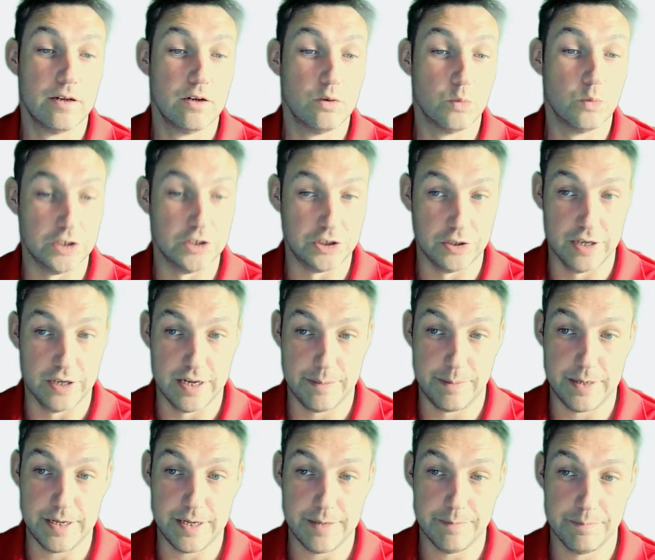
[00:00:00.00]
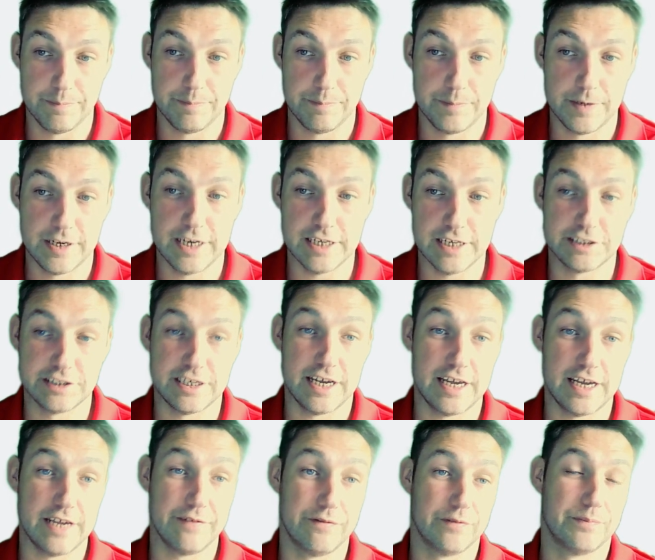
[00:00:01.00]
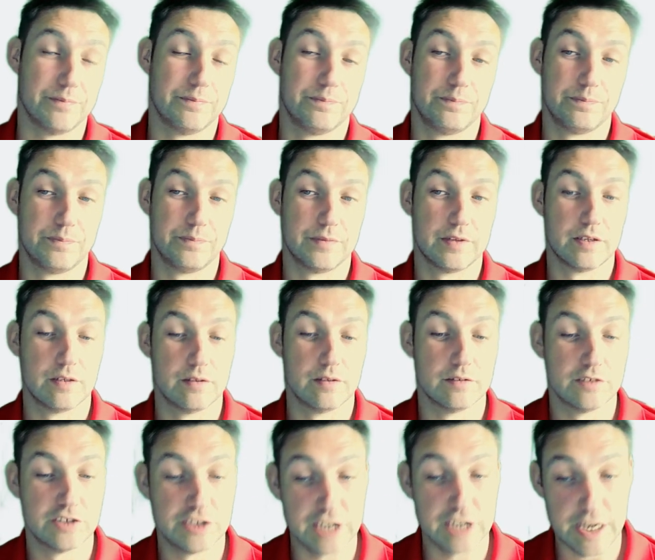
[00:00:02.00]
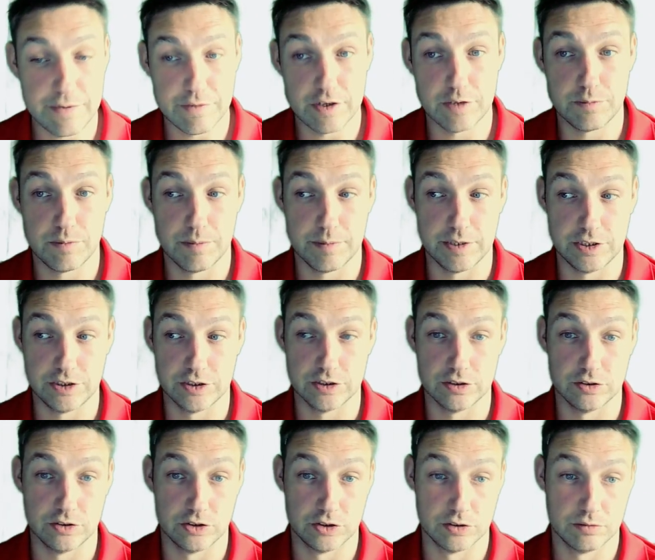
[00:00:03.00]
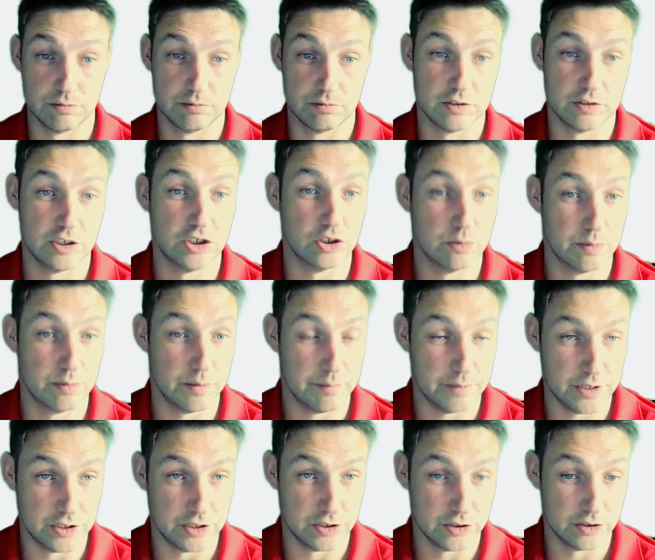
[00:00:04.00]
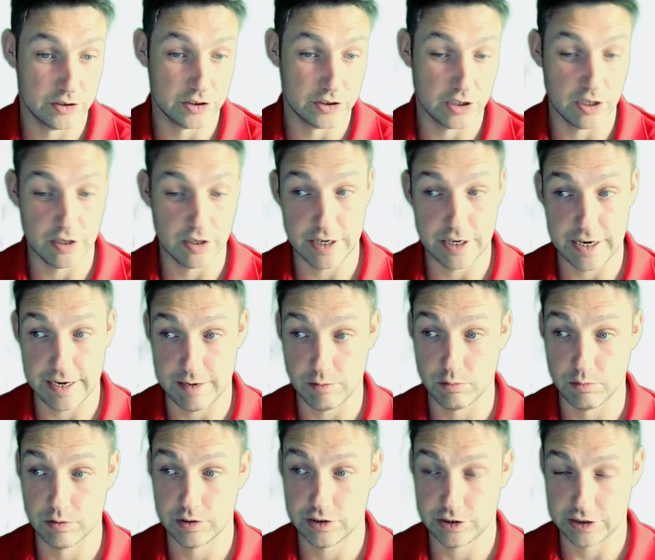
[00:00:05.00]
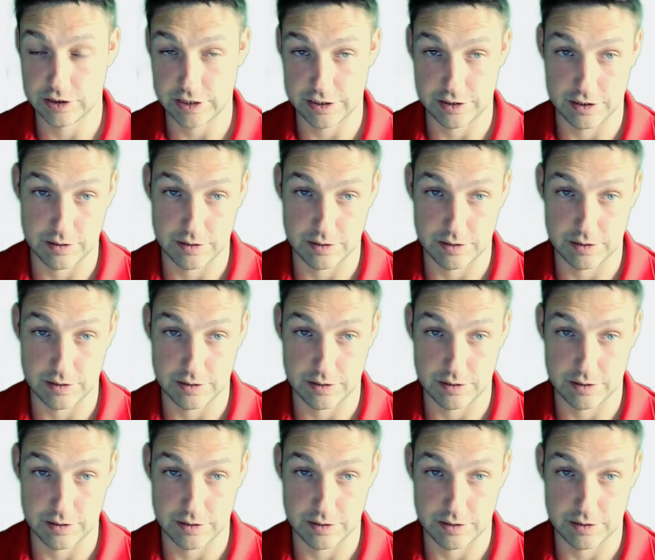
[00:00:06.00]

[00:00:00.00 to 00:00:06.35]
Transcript: Once you're happy, click Save, save those permissions, and your permissions are now set